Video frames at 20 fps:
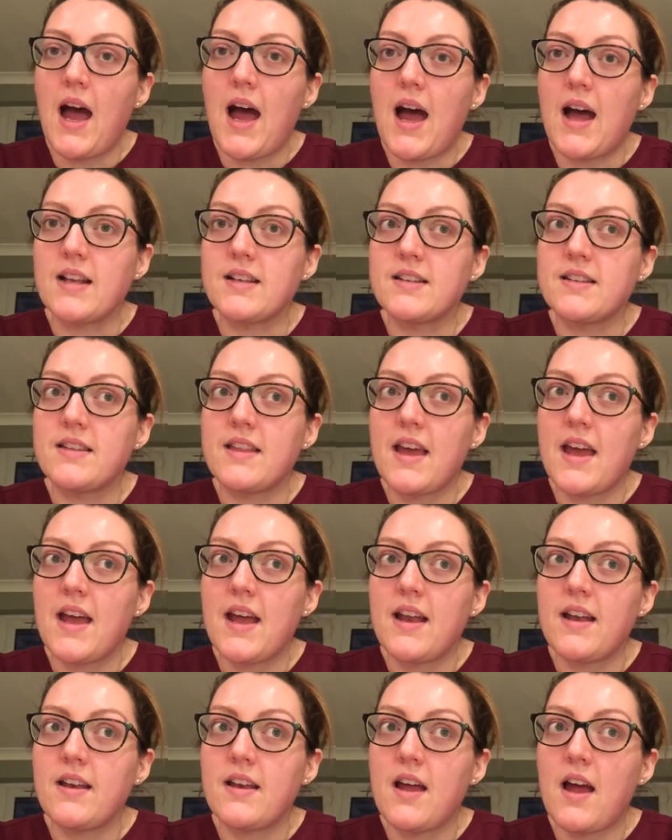And
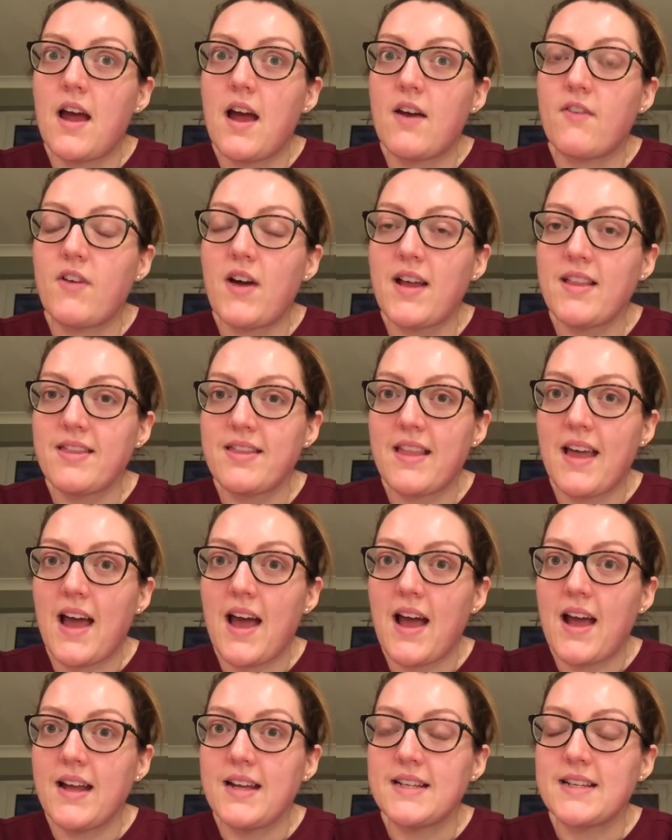then I've had
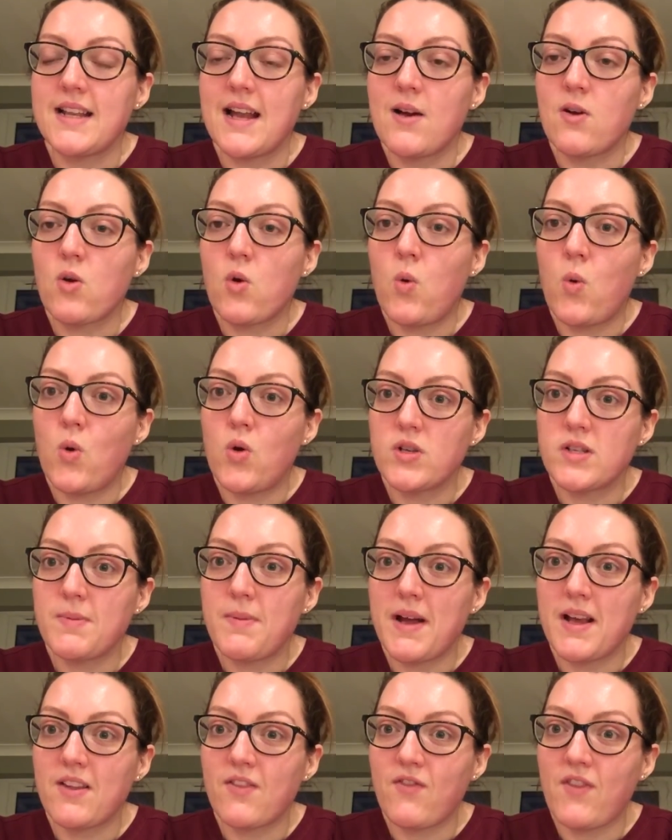that. It's now
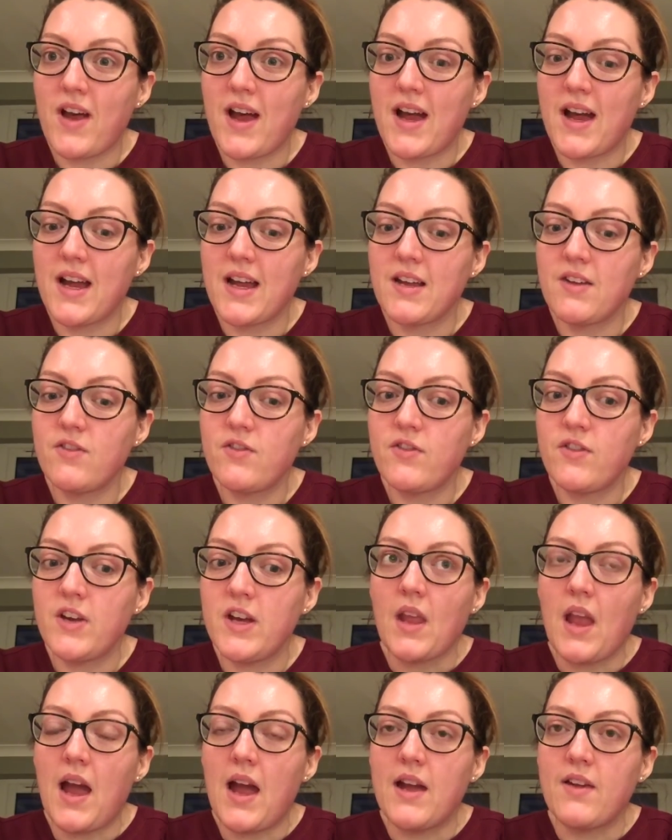5:15.
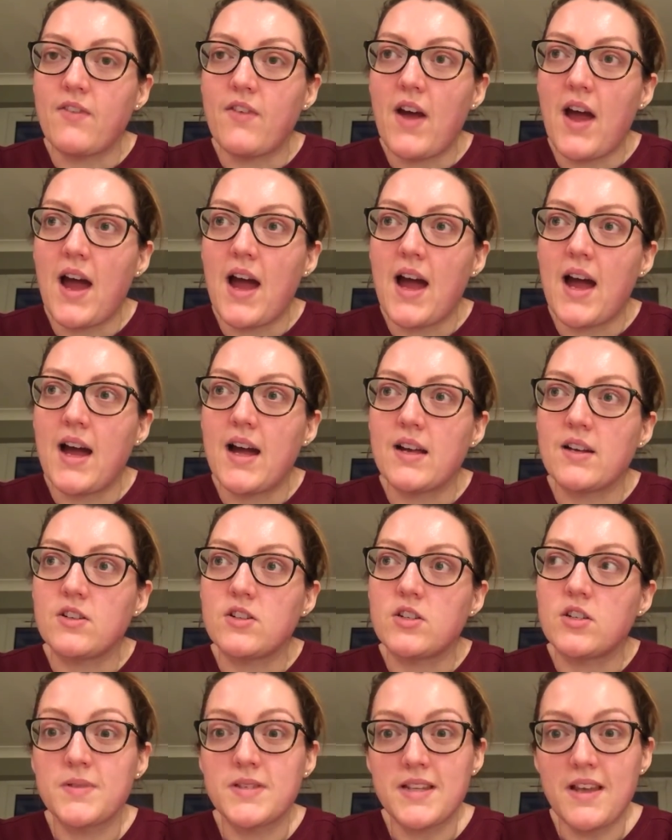I've had
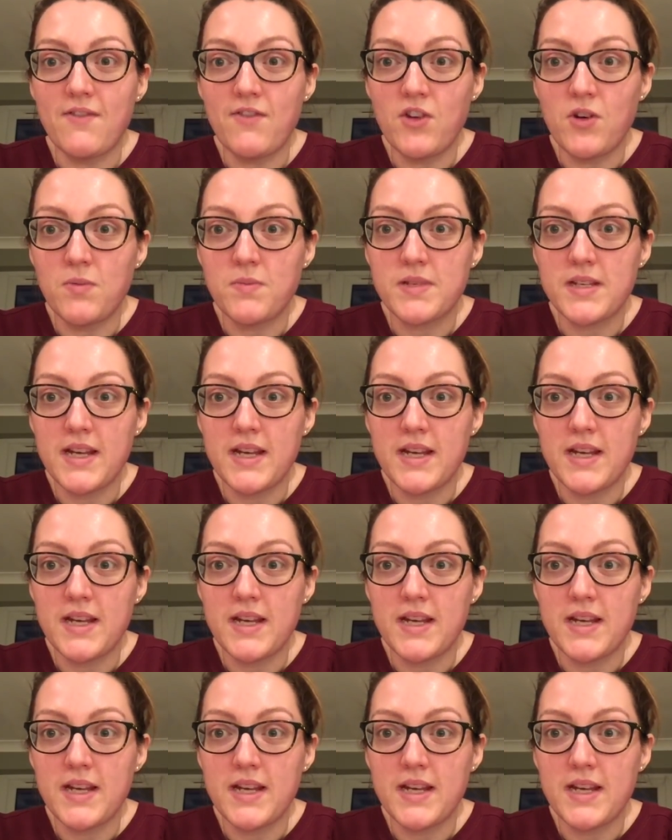7-Up